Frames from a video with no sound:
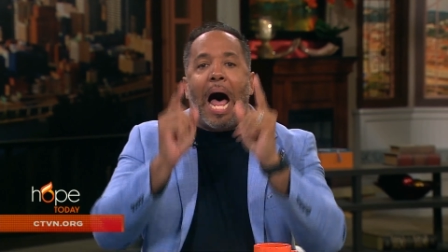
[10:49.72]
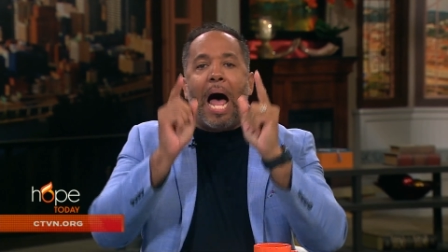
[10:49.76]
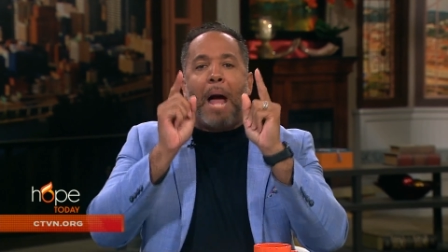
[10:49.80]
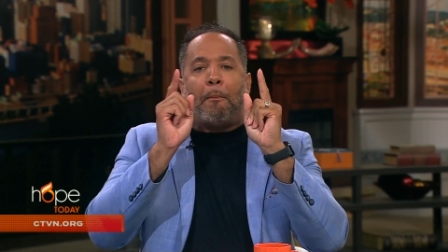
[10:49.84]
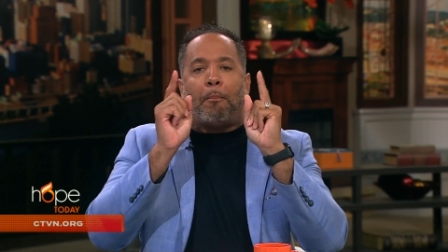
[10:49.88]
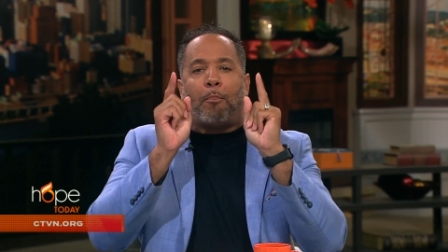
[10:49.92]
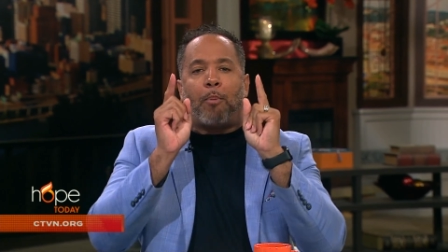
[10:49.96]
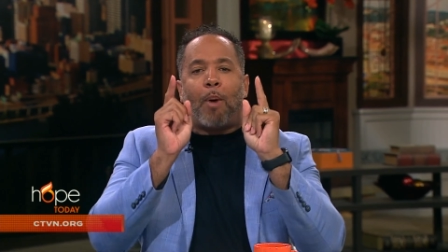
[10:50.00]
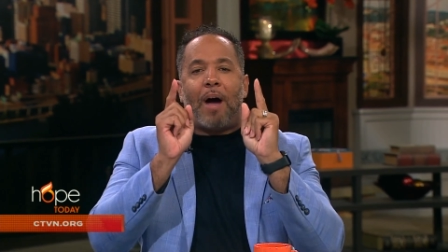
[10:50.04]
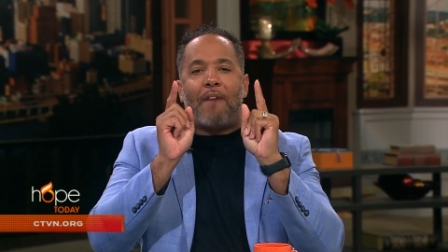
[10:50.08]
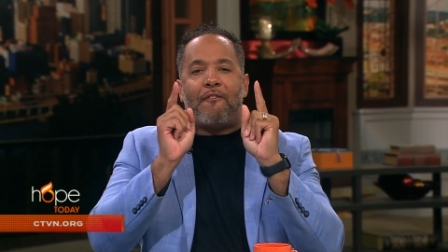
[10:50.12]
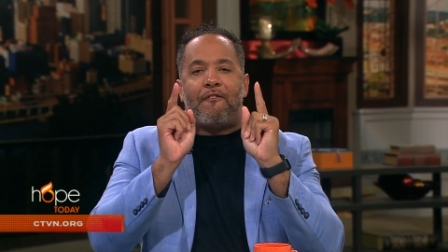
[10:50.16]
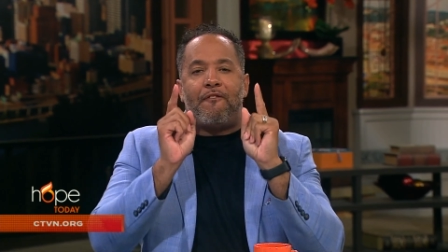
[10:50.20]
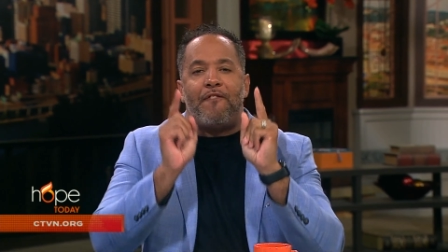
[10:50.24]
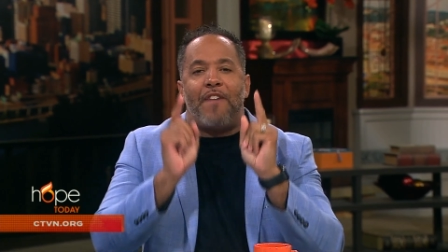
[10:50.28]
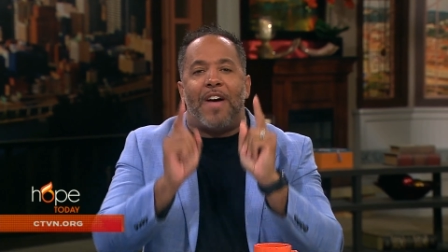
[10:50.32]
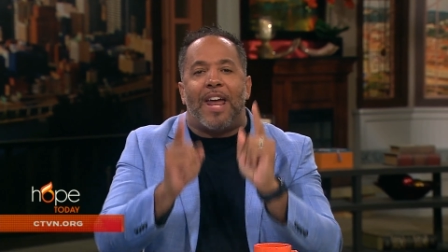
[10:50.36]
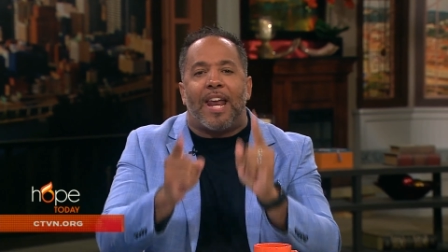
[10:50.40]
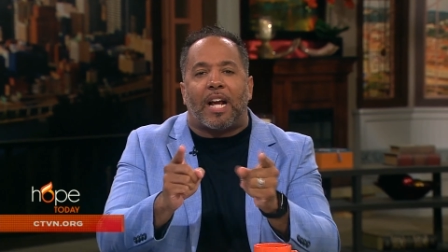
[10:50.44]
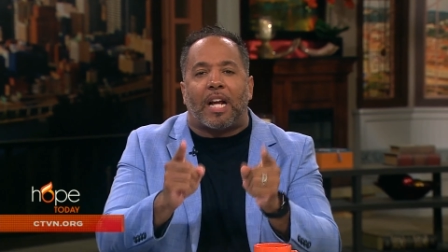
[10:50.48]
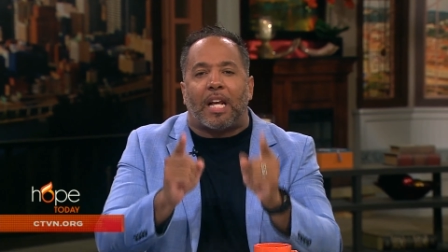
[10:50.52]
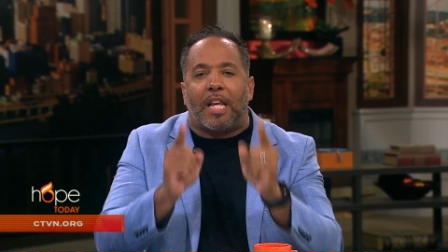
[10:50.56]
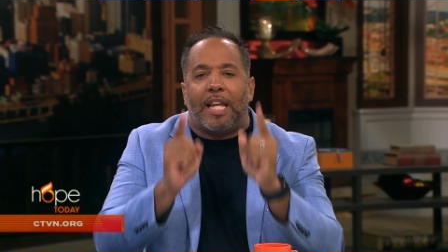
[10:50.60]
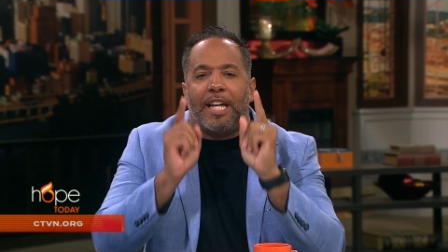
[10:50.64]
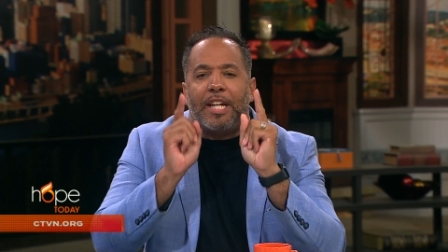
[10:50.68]
I'm
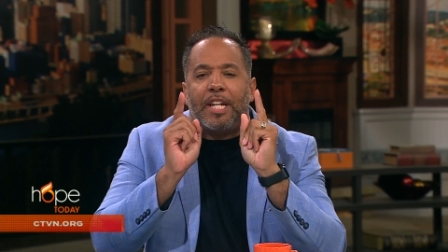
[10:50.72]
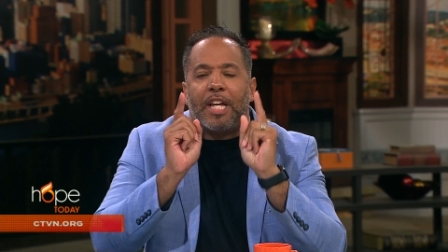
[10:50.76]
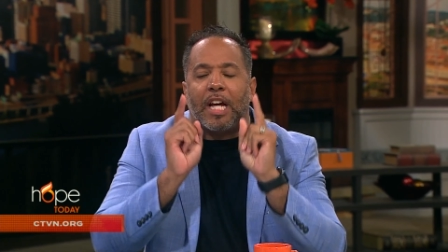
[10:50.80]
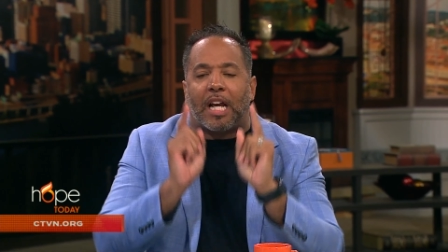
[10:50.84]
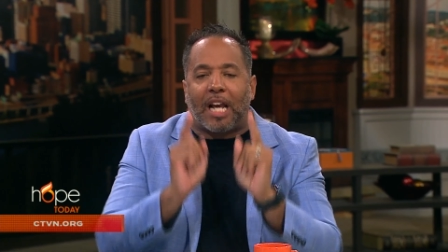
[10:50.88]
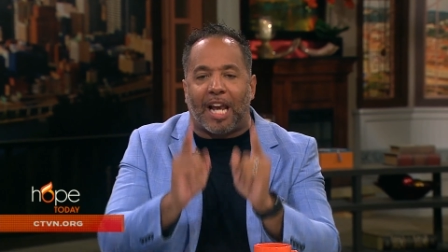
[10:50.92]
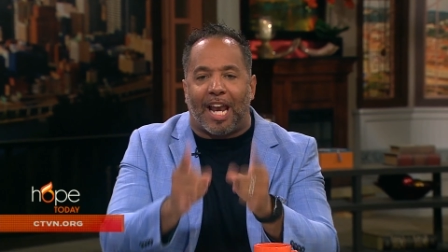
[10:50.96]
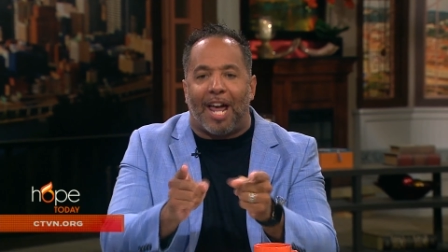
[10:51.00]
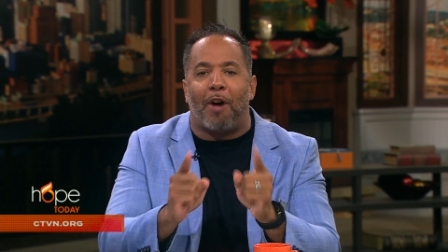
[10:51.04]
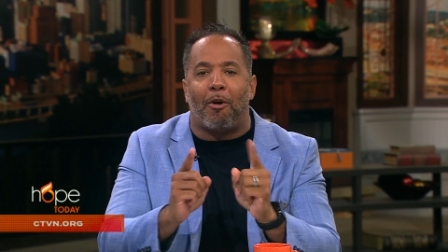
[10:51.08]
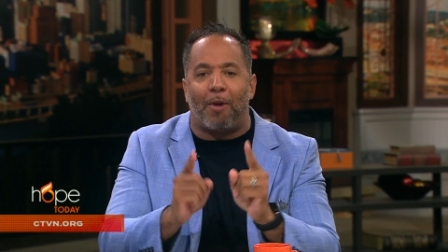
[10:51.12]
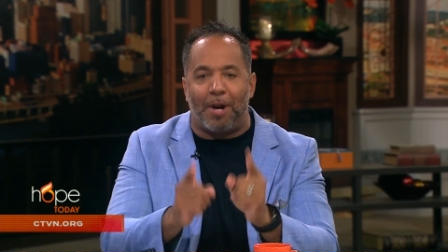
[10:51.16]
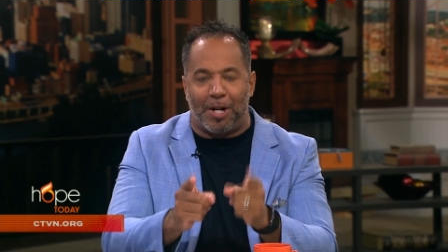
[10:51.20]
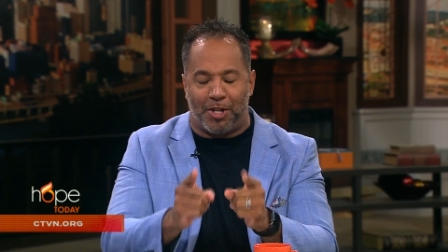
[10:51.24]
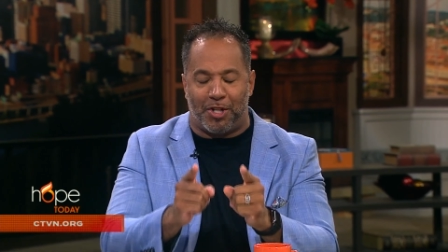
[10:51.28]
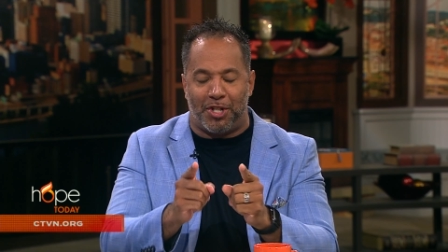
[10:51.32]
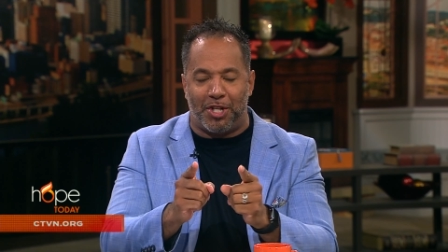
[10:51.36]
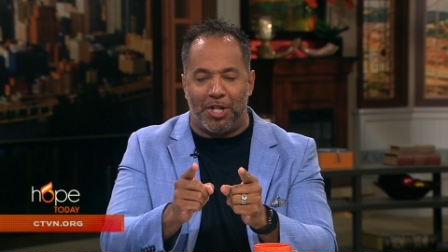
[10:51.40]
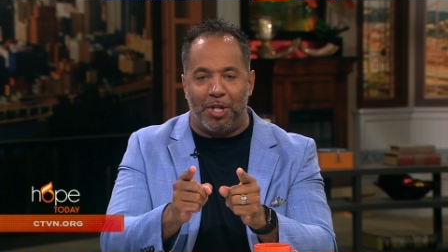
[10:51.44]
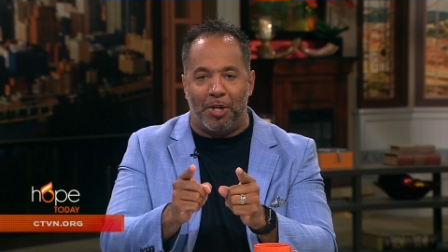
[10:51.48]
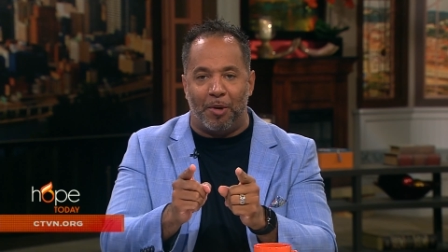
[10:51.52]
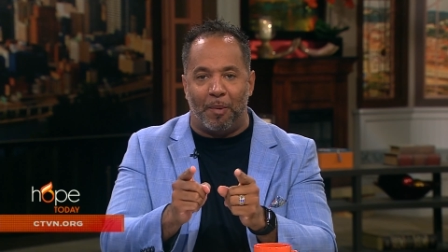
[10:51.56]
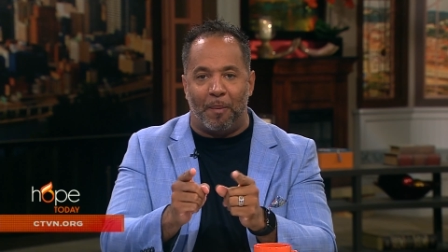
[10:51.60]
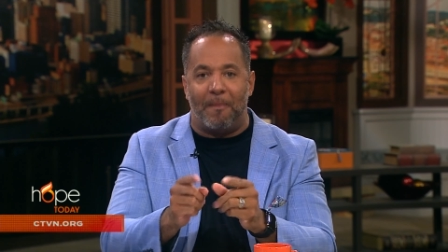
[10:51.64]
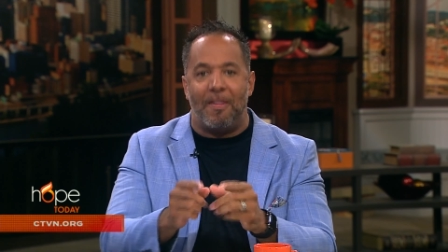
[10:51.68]
prophetically declaring
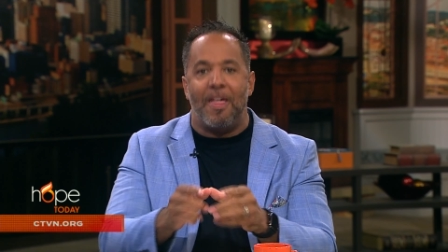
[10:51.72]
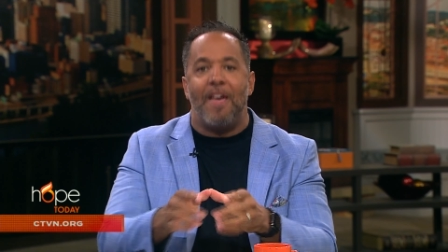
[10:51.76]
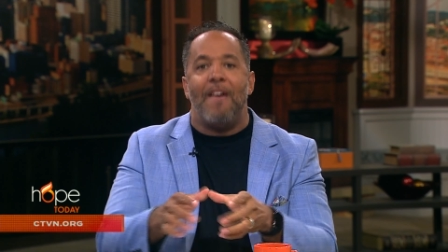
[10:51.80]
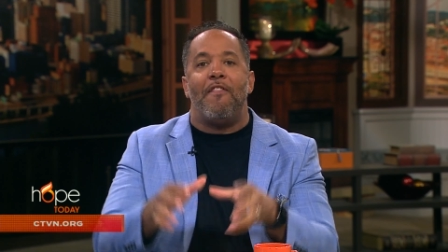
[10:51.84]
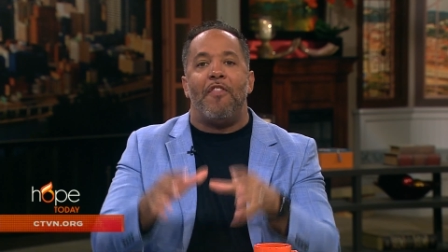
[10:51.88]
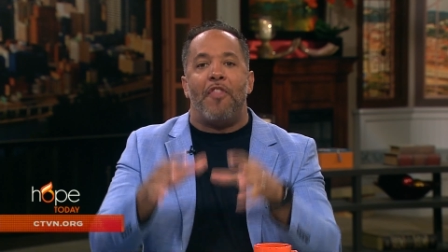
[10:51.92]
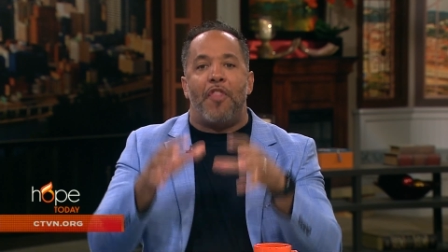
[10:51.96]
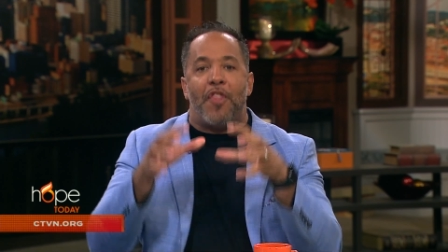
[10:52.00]
to you,